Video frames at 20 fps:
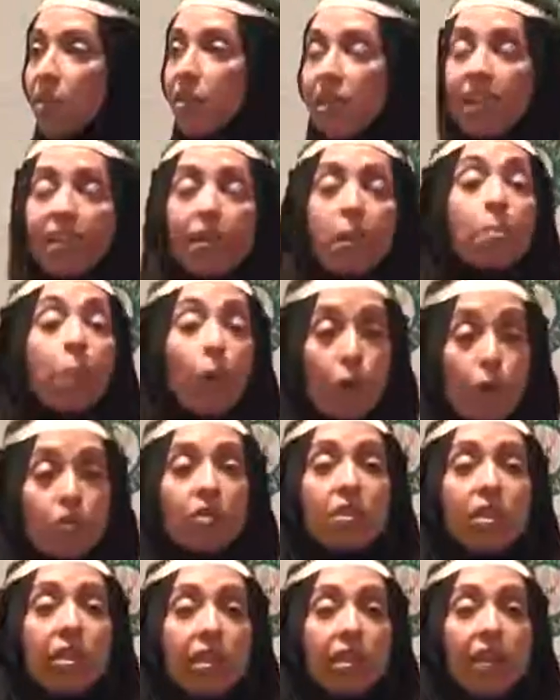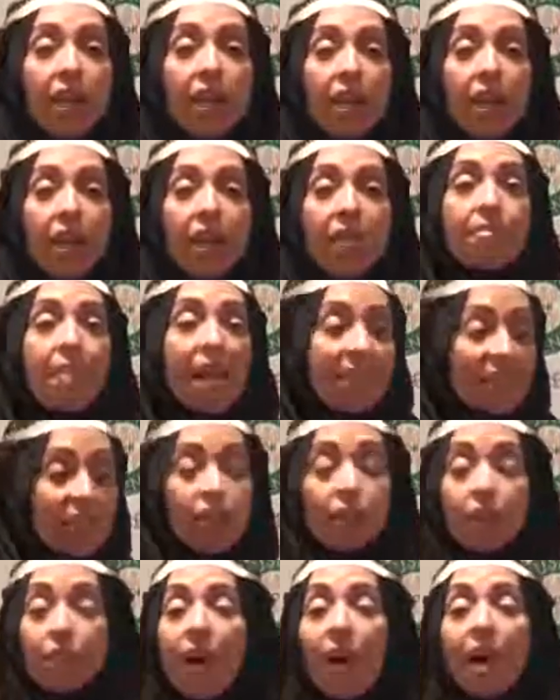see the person that
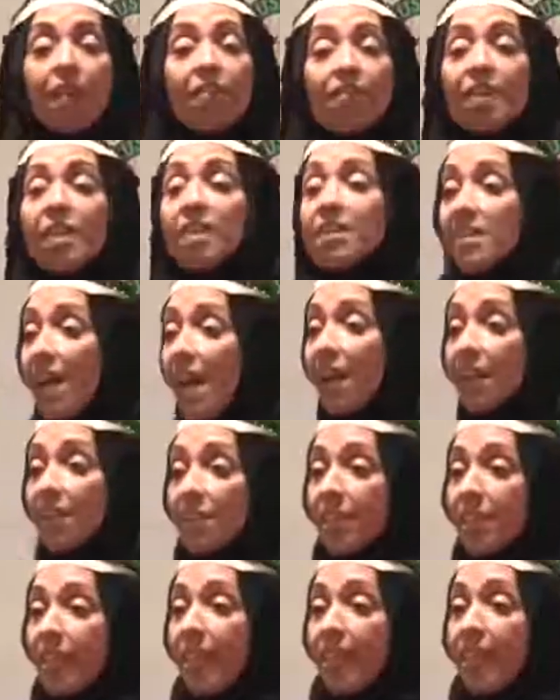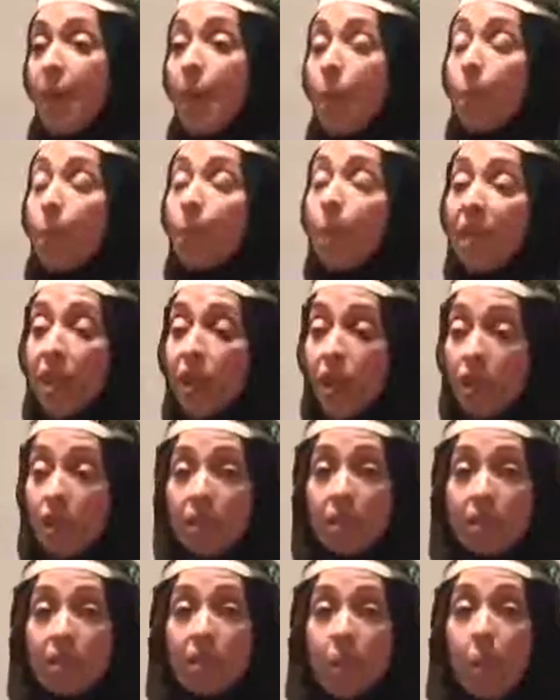survived this accident,
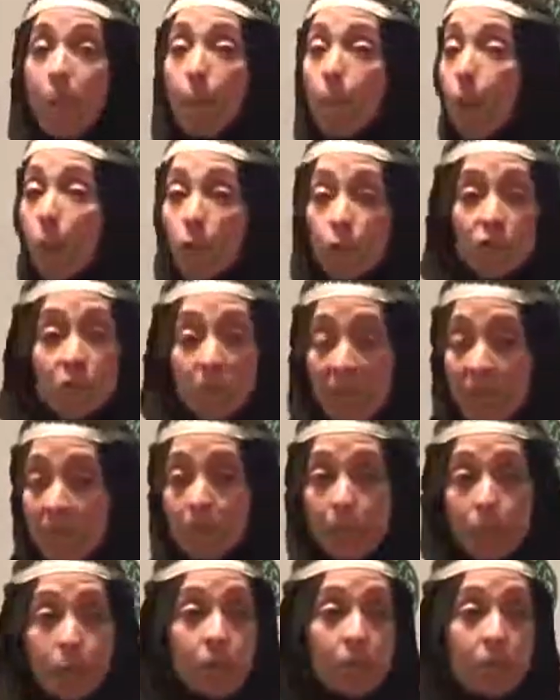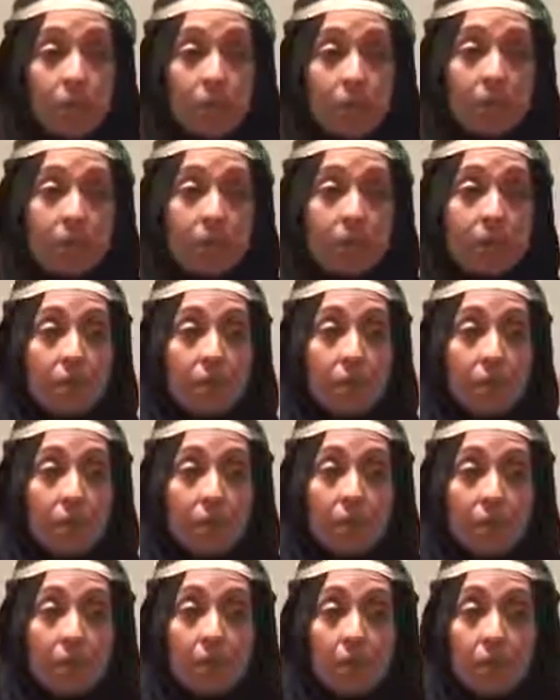because most people
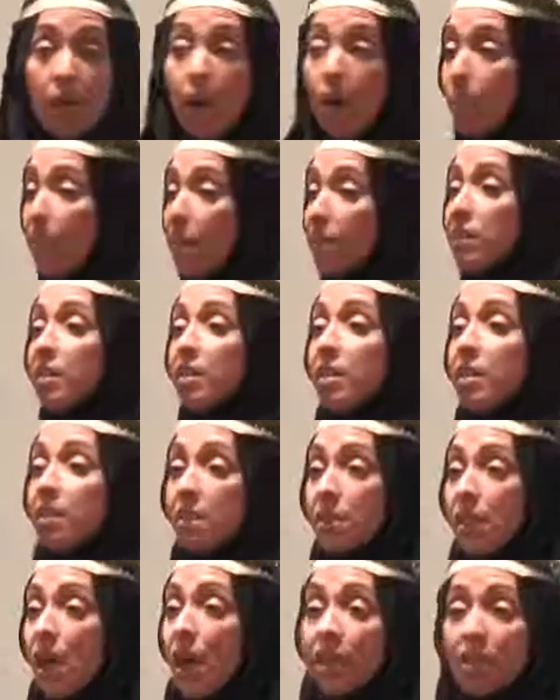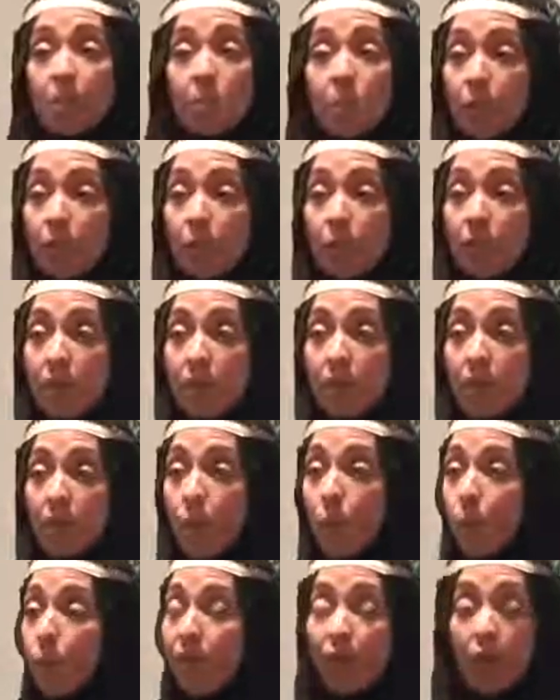come into this hospital
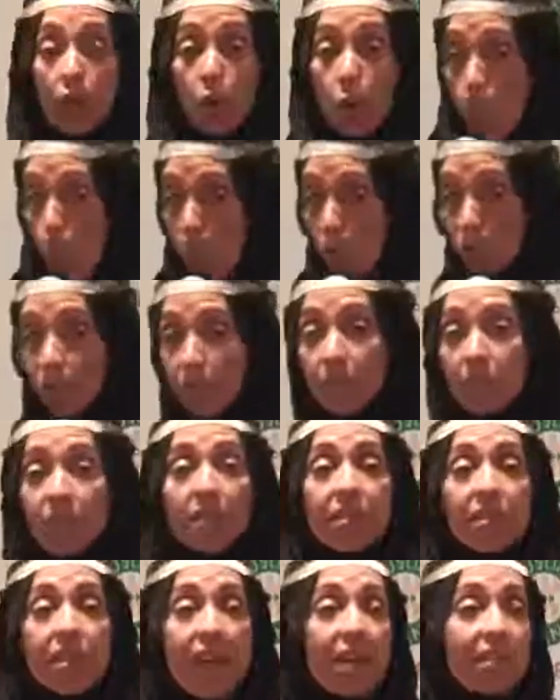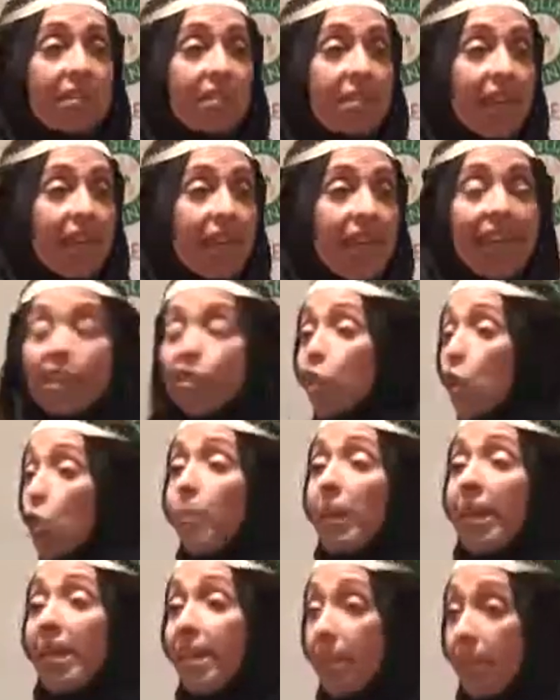with a quarter of this accident and don't
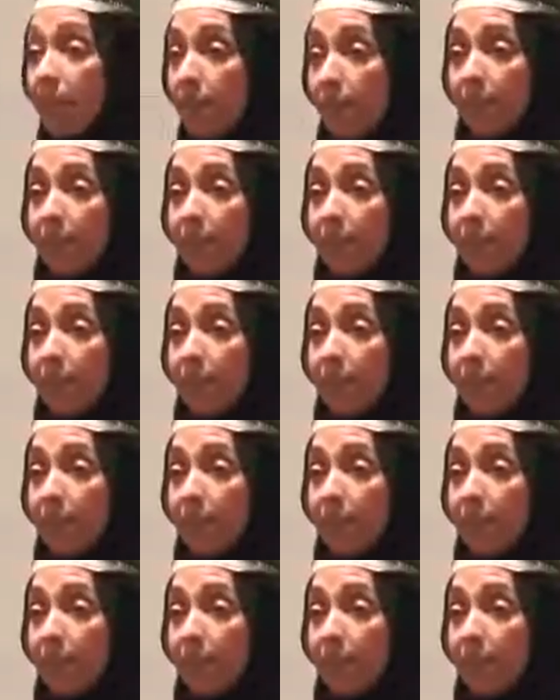make it.